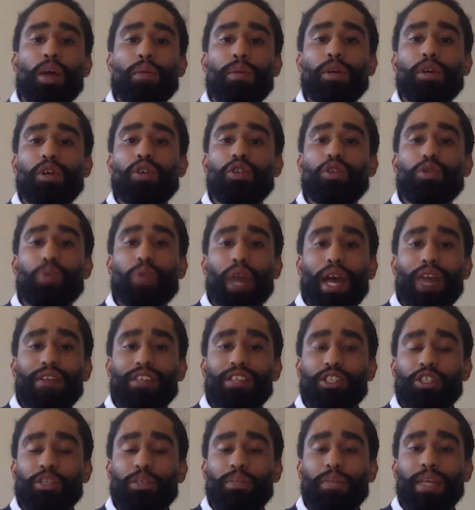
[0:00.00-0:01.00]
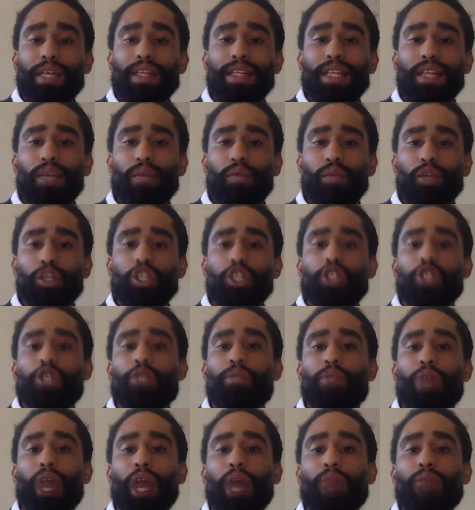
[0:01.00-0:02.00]
Because we have such a big team, we
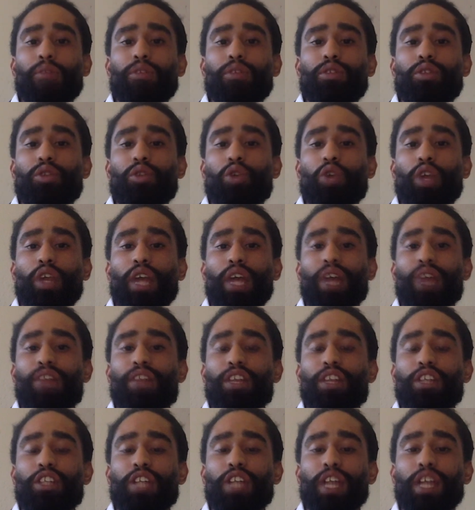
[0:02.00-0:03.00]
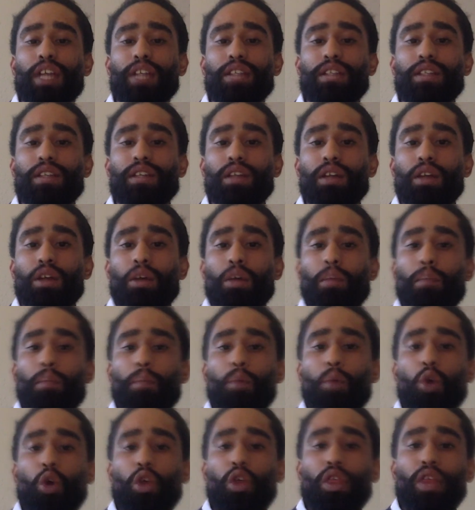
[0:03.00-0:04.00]
should be able to on average get
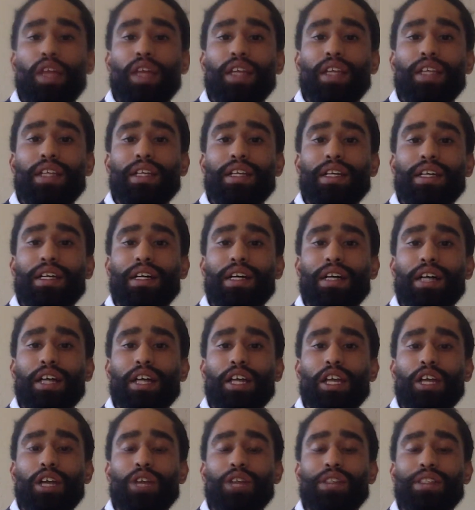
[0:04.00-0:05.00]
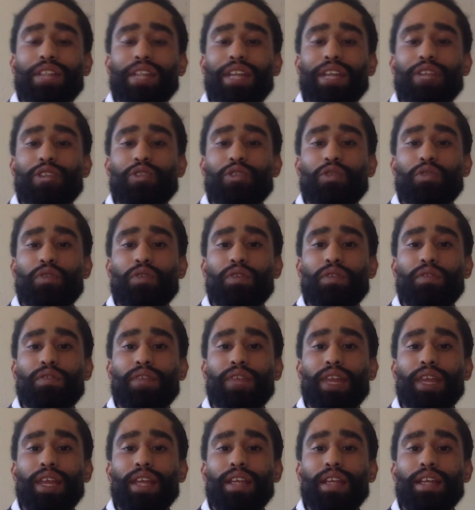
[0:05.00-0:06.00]
more than 10 to
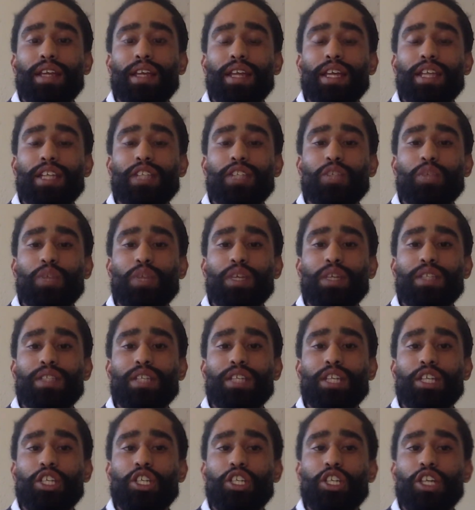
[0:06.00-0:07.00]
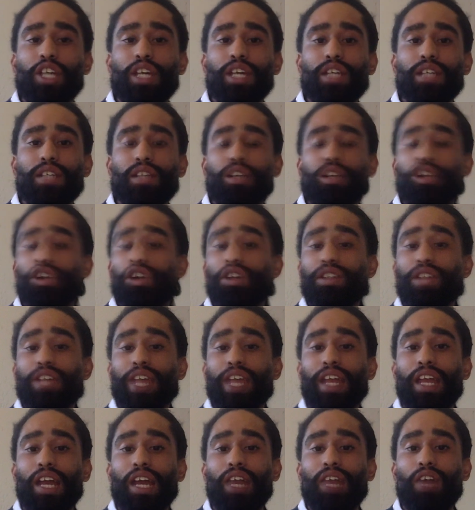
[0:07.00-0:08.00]
15 retweets and shares across
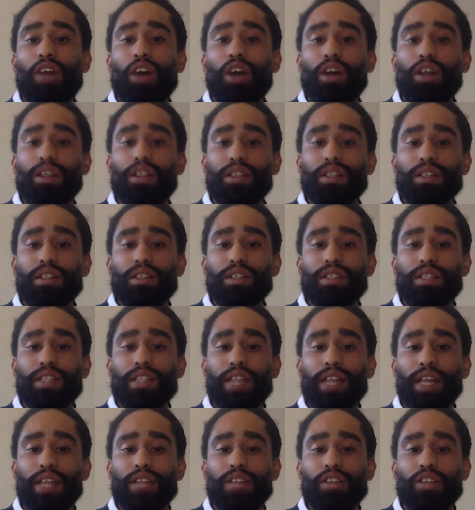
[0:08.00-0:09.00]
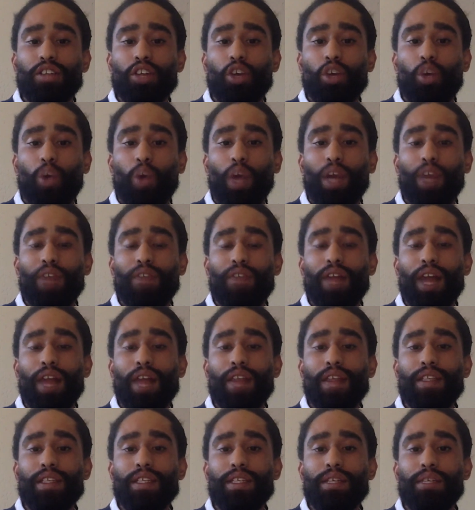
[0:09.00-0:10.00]
any of the articles that one of the
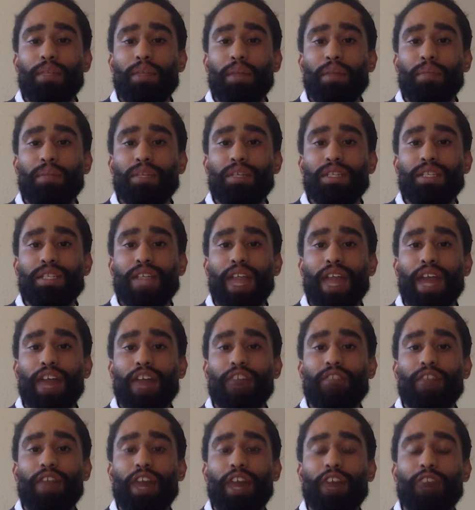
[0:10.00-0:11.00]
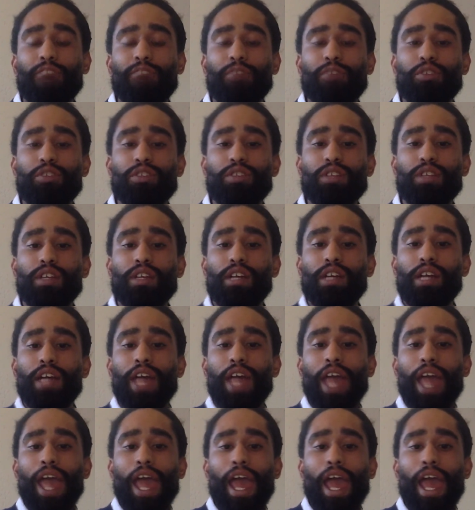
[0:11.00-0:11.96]
other team members have posted.